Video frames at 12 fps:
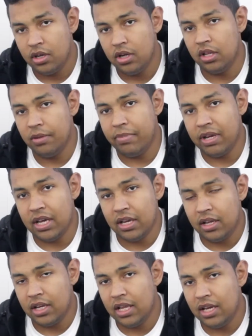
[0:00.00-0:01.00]
in the back,
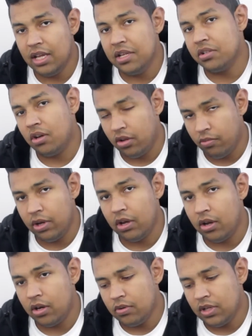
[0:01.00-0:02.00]
it is all the way
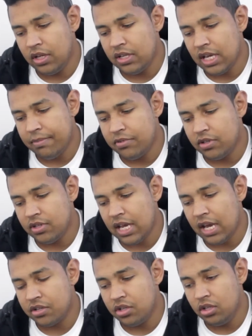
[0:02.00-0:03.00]
on. The adapter is
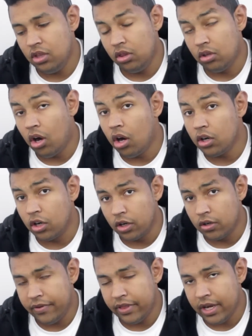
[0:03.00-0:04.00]
actually longer
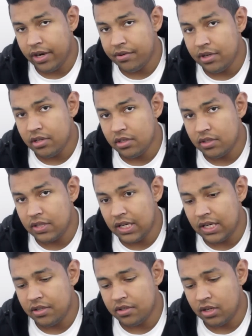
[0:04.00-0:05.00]
for the Aries than
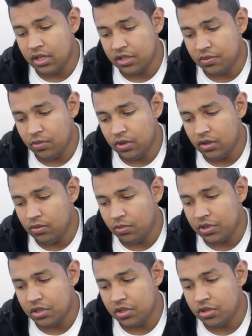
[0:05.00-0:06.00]
it is on this one,
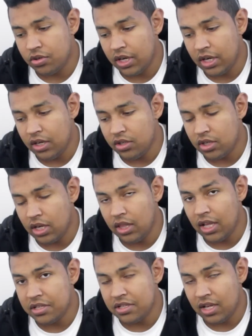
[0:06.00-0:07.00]
which is strange.
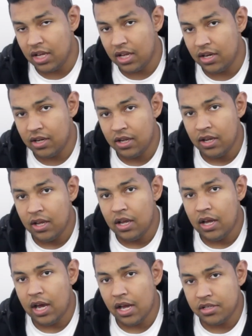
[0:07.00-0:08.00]
Unless again,
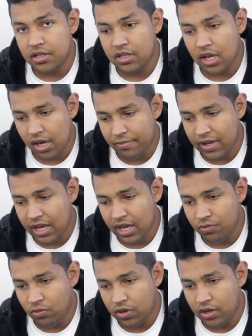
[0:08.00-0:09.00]
I just got a bad
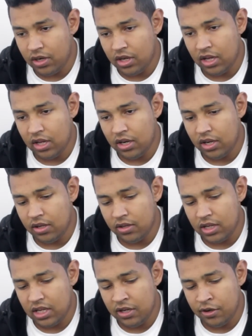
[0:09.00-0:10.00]
one and
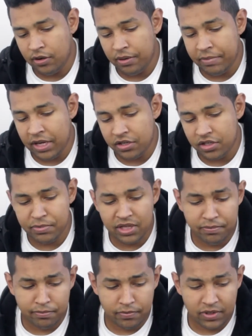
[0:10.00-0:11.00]
you know, it may just be
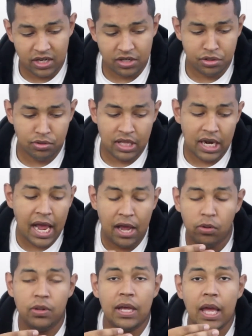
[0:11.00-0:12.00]
an issue that I
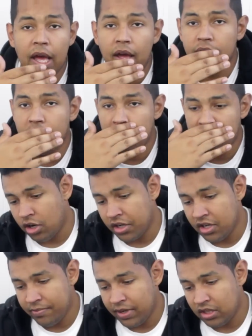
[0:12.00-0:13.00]
only have.
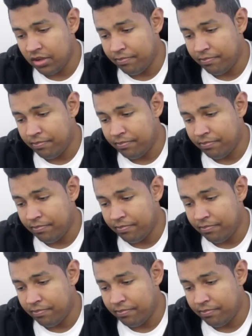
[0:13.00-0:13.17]
Talking about the